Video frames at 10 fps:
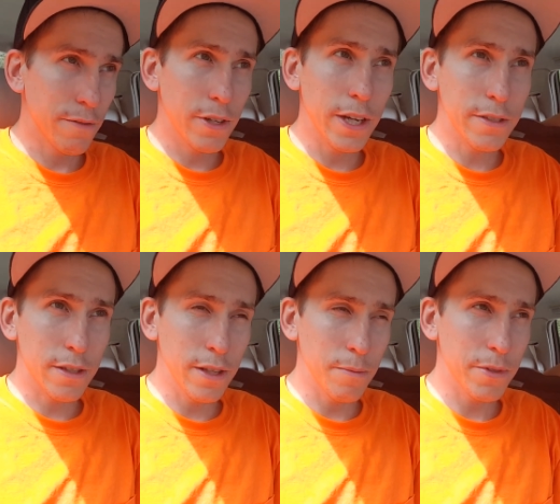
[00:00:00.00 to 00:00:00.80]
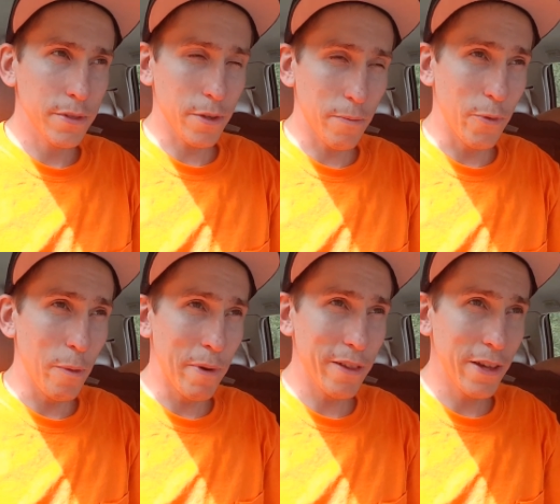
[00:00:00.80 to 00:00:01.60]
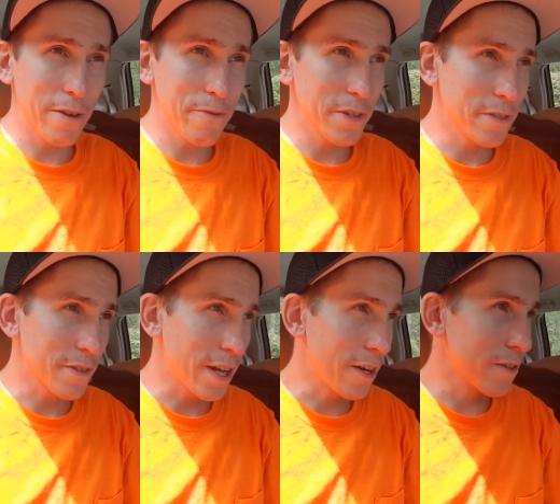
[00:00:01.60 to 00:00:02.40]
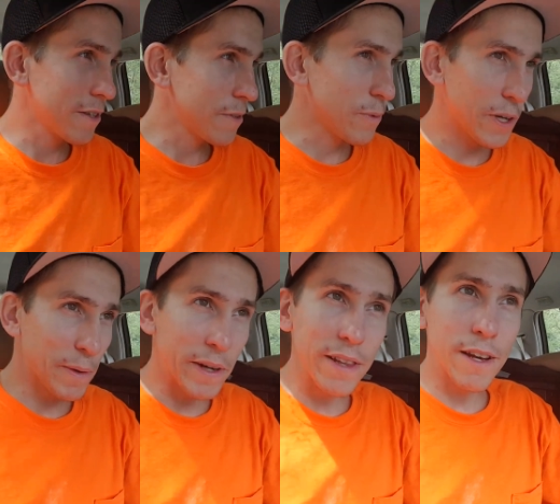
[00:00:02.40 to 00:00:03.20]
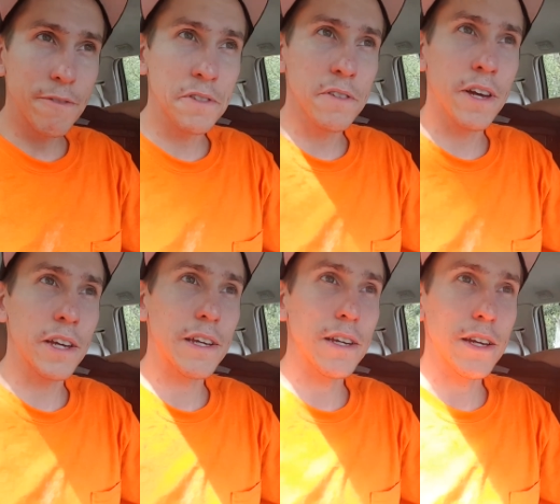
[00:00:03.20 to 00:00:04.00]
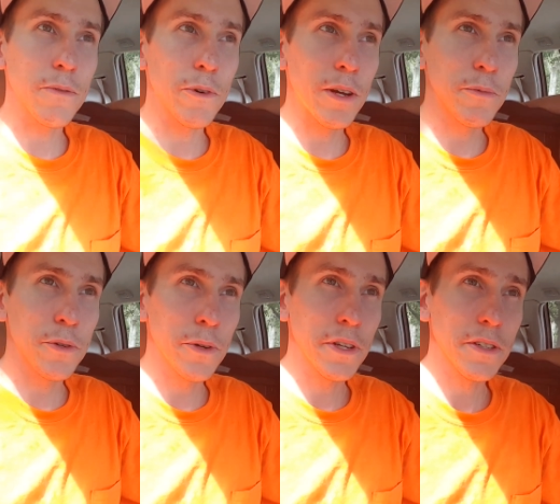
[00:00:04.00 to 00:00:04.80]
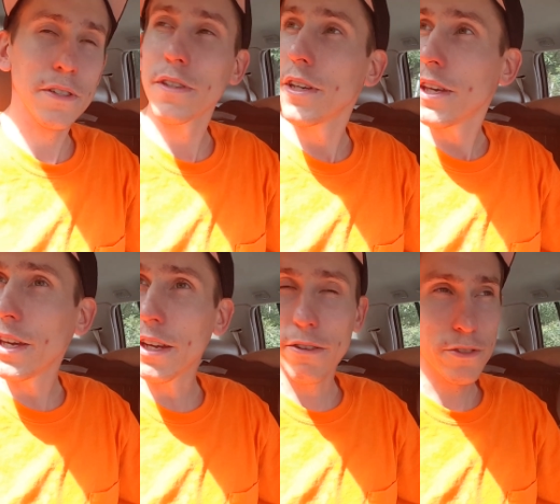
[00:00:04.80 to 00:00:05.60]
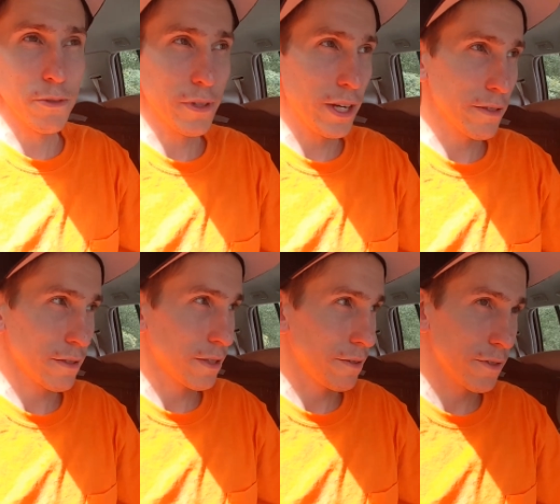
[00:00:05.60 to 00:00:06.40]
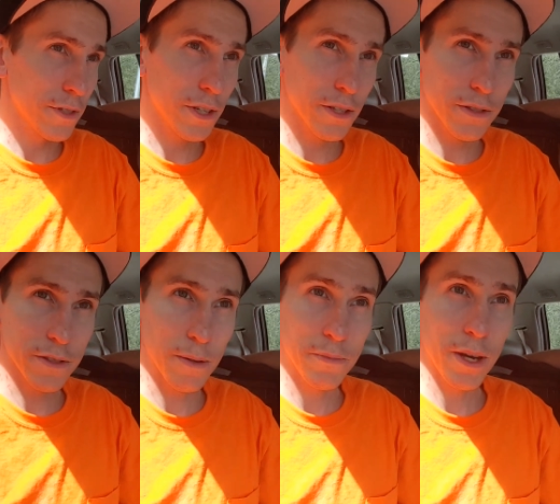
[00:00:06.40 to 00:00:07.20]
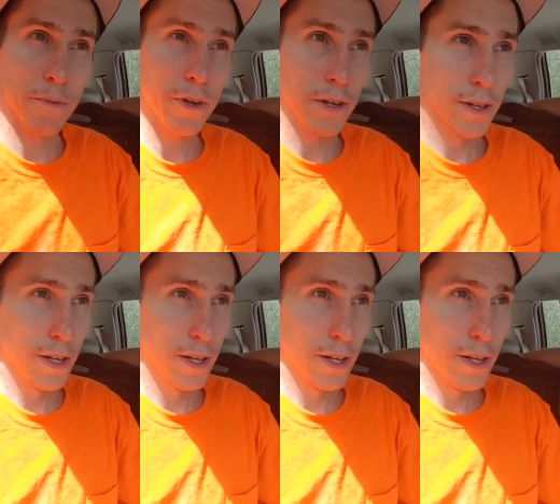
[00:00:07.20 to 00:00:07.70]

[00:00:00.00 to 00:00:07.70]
give you guys a glimpse into what my life is now and what my life is like and what I'm doing here in 2017, September.